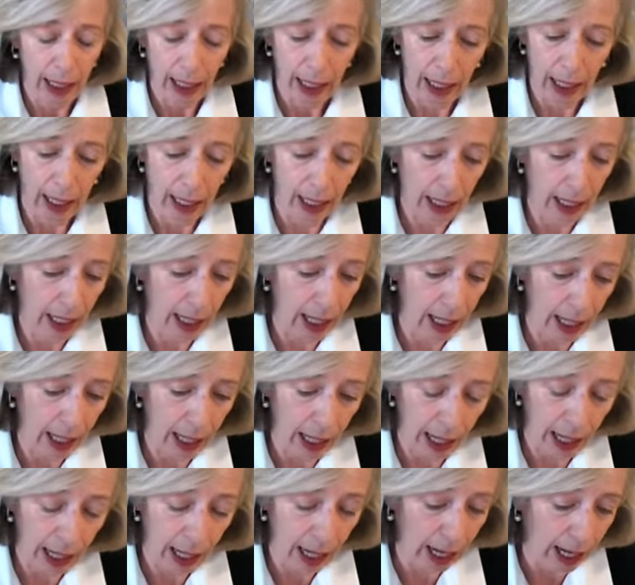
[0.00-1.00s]

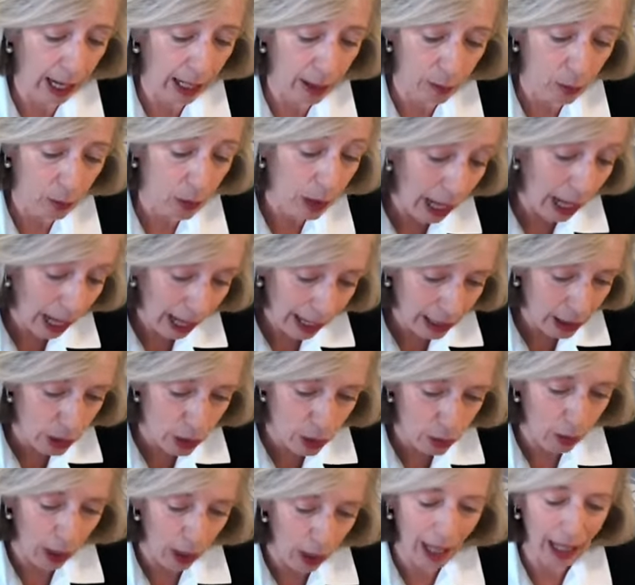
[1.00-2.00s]
I would like
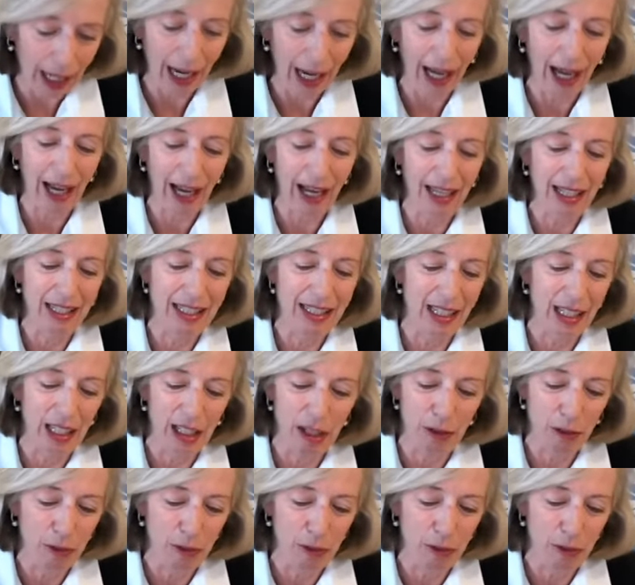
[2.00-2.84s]
to highlight a